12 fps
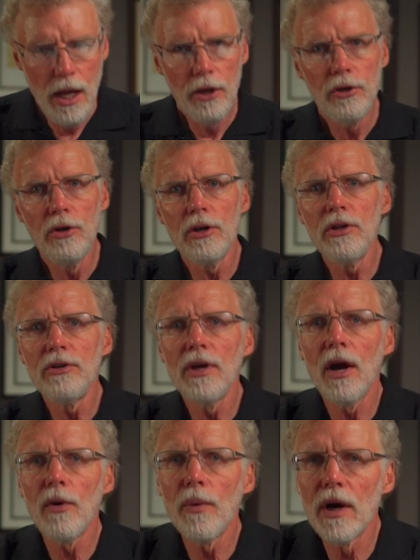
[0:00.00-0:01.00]
You can
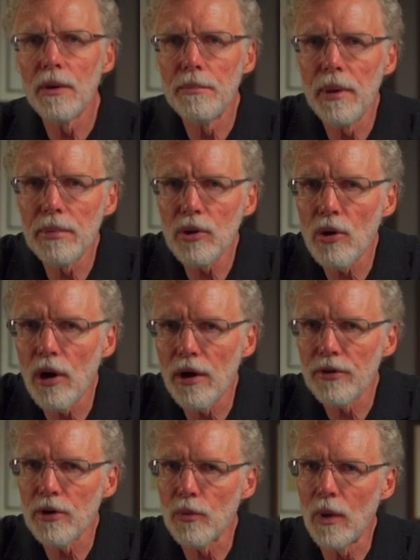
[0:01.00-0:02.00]
tell where a biblical
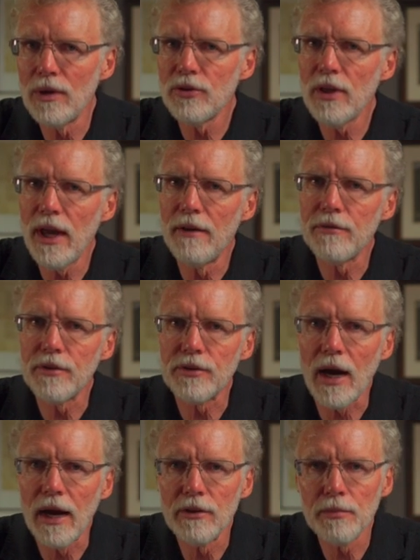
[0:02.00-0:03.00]
author wants to
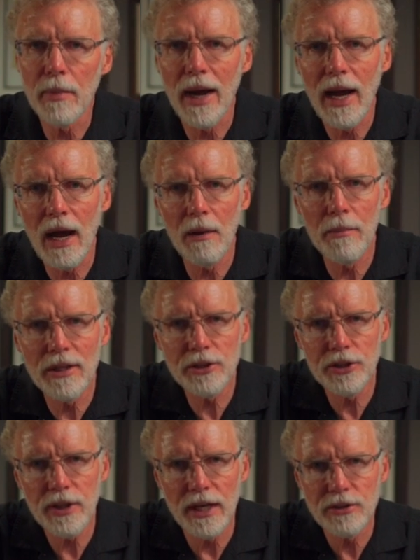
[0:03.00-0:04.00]
emphasize by how much
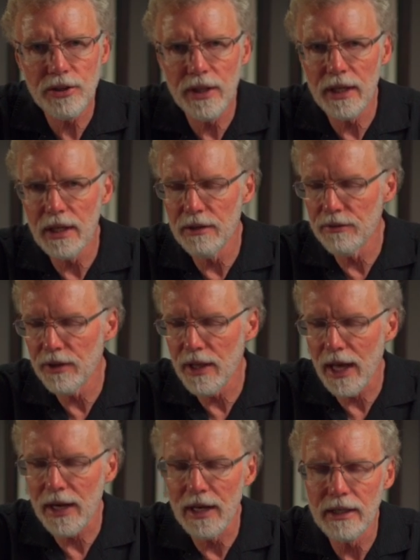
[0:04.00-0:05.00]
attention they give to
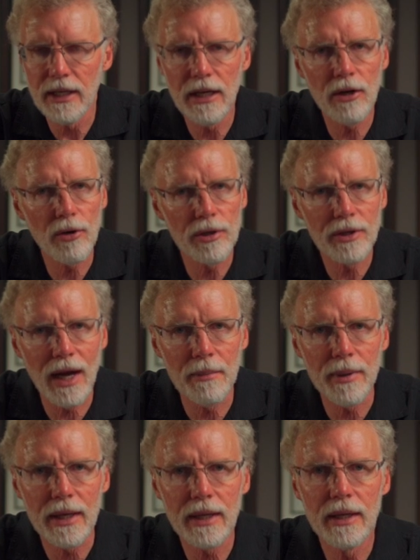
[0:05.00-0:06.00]
that idea or
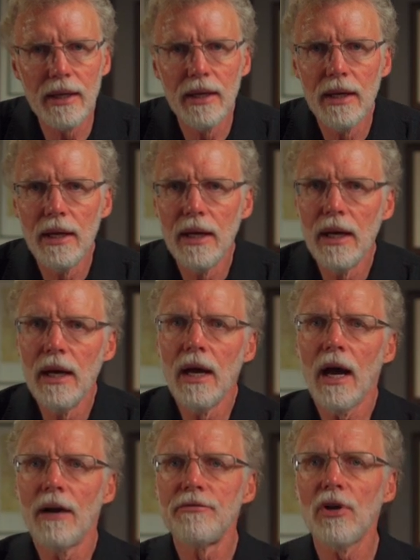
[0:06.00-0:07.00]
topic.
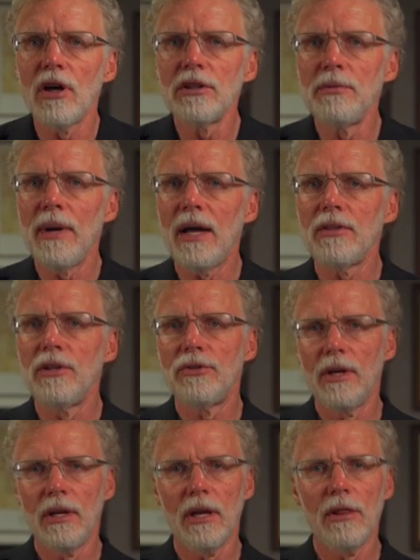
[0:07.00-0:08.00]
I've talked about this
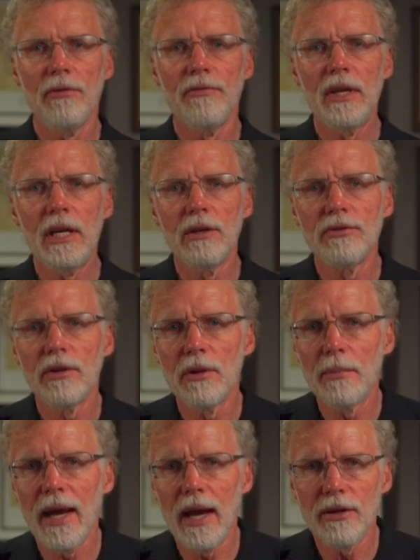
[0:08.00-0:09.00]
in other videos in the
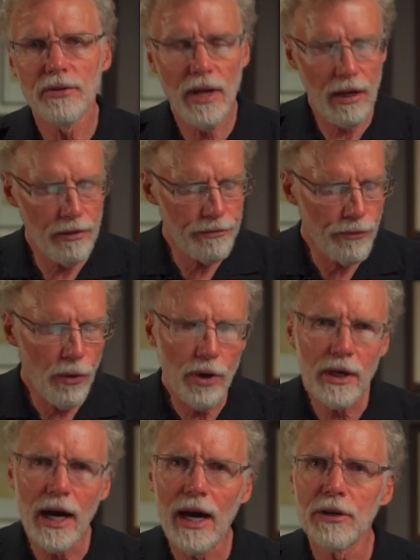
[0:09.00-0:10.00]
past, how the four
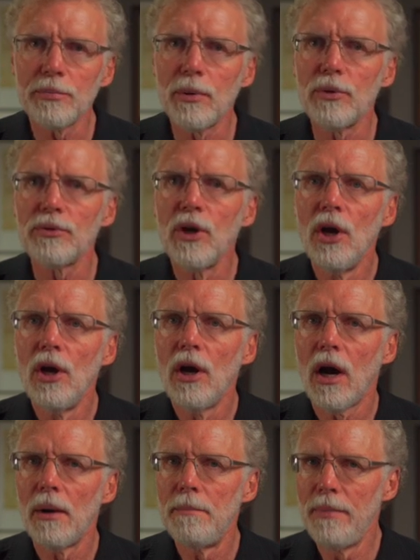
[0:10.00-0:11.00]
Gospels
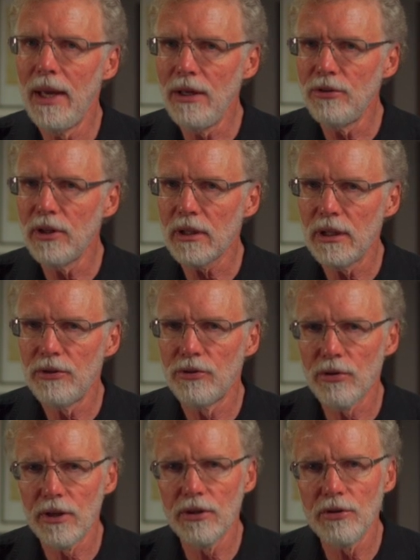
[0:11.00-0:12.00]
are basically
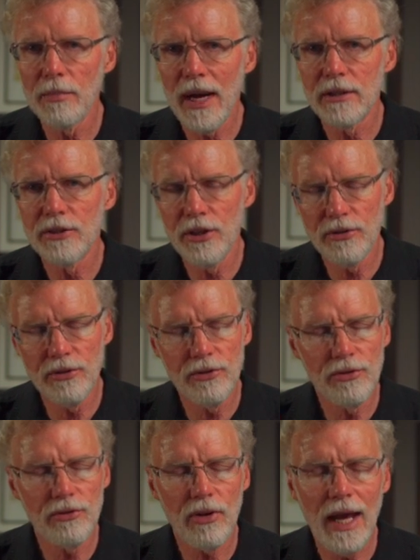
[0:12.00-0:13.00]
stories about
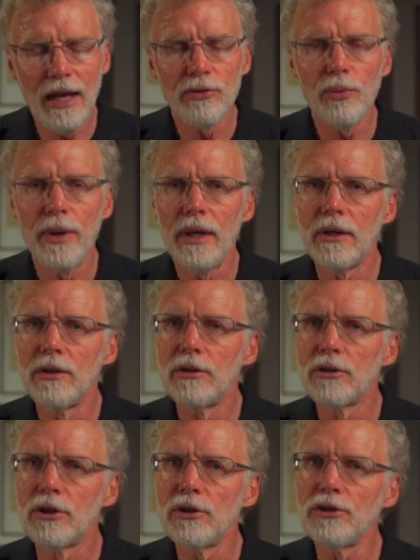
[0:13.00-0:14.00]
Jesus' last week,
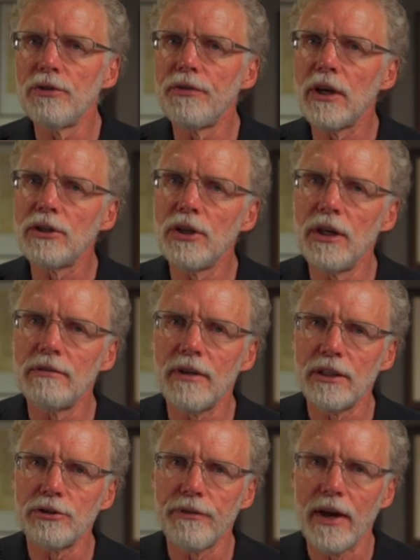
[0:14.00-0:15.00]
crucifixion and
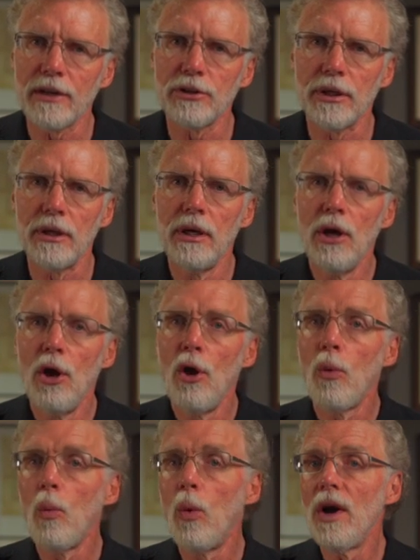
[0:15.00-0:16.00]
resurrection,
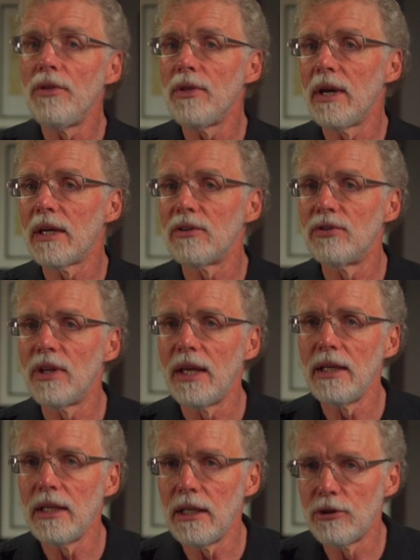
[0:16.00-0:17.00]
with an
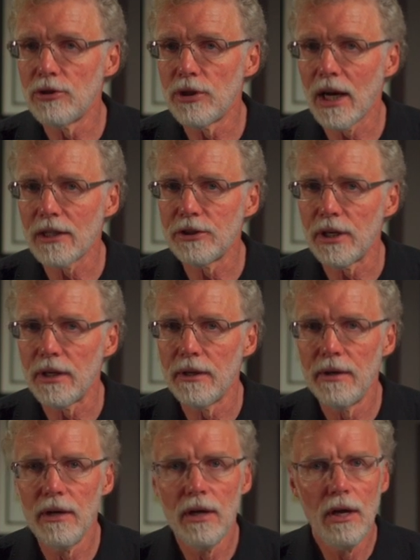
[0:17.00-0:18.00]
extended introduction.
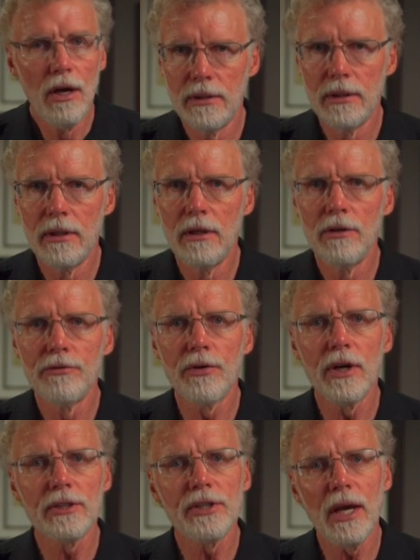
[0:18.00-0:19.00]

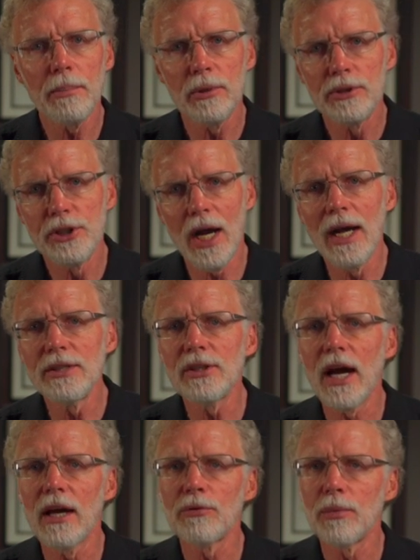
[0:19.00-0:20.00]
For example, John's
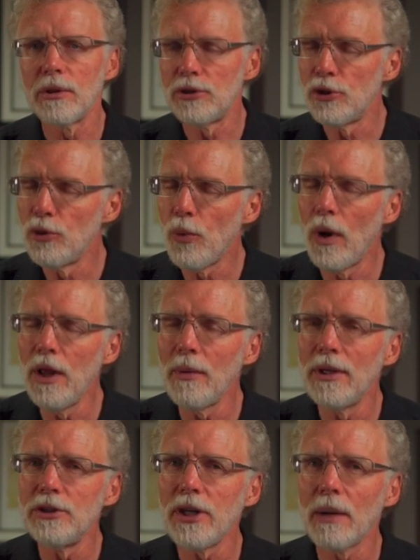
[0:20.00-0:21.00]
Gospel is
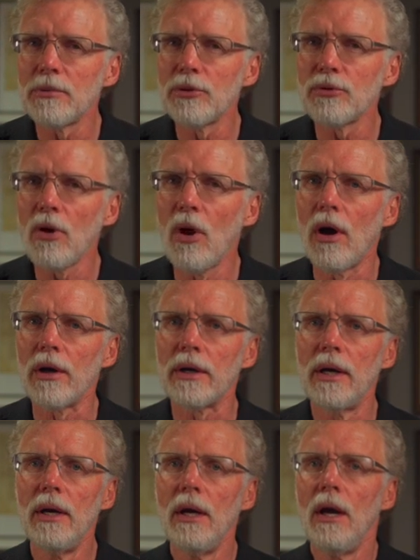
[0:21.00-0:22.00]
21 chapters long,
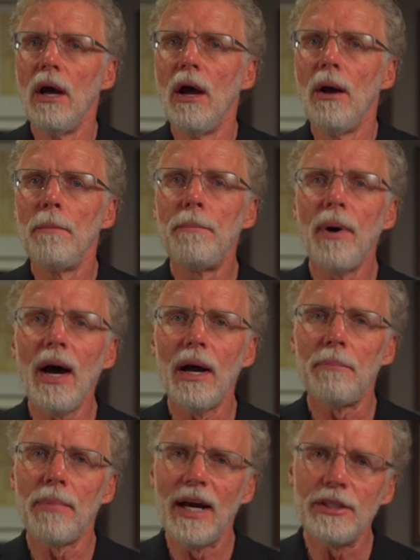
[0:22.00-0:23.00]

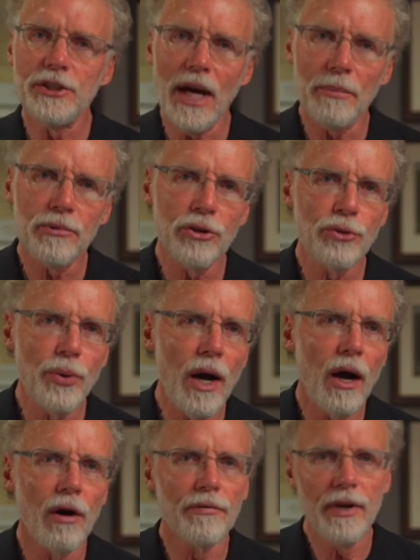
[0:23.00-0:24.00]
but by chapter
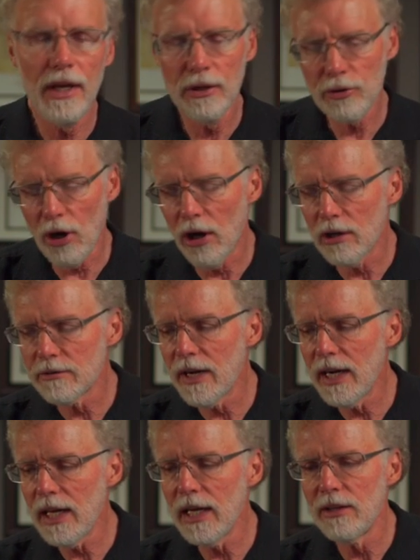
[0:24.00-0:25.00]
12, he is
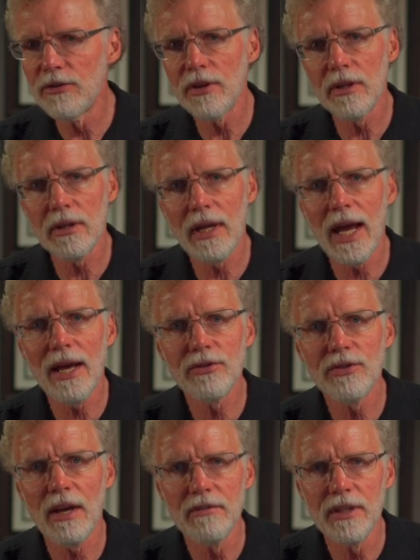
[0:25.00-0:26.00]
already into the
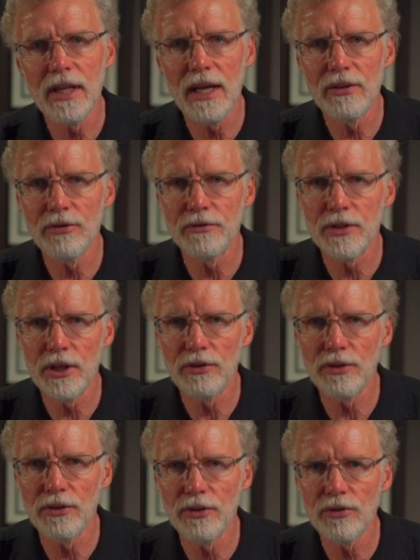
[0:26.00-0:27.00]
last 7 days of
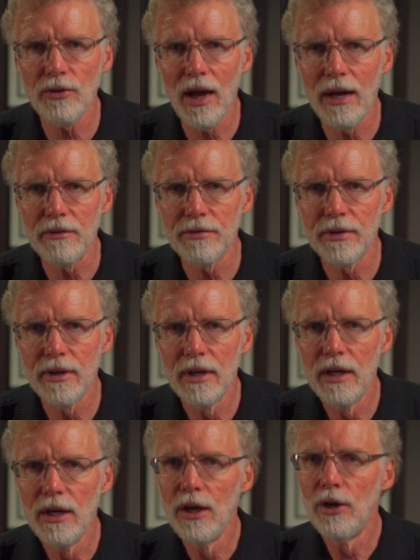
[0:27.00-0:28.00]
Jesus' life.
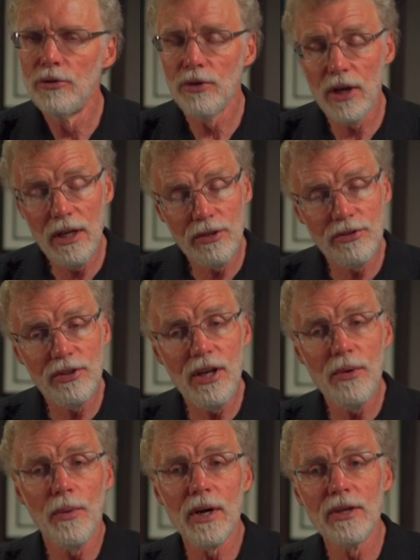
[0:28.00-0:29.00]
So you see
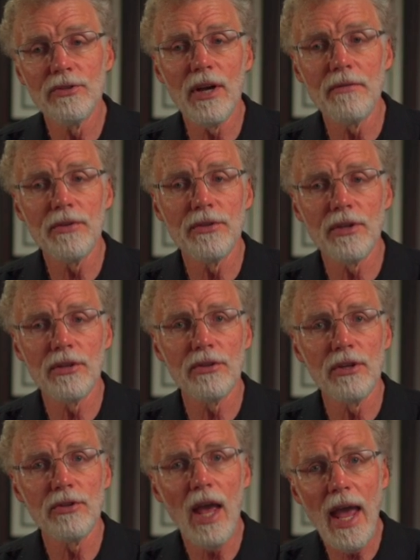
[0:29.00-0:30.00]
where his emphasis
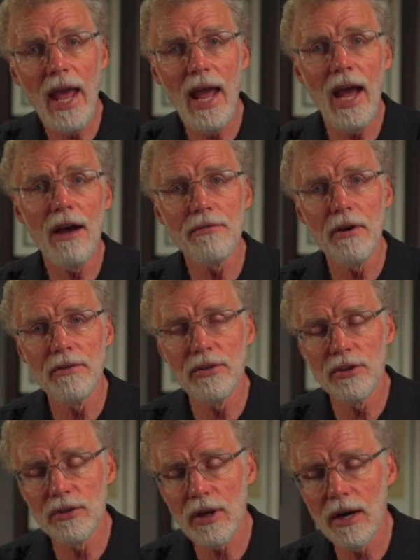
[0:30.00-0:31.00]
is. Half of his
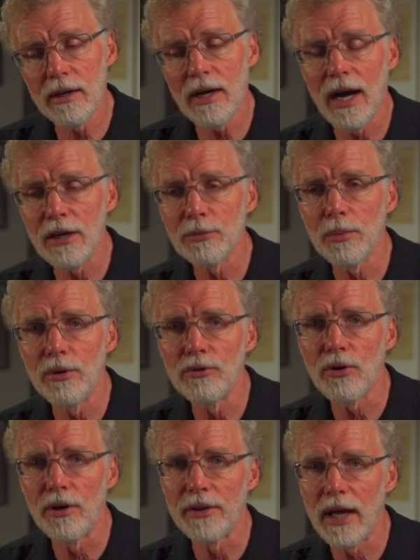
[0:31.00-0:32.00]
entire Gospel is
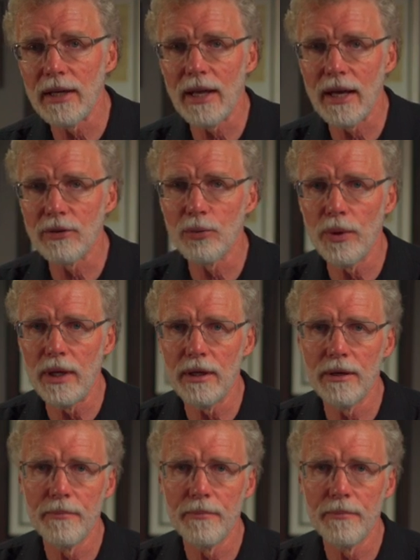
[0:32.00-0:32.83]
on that last week.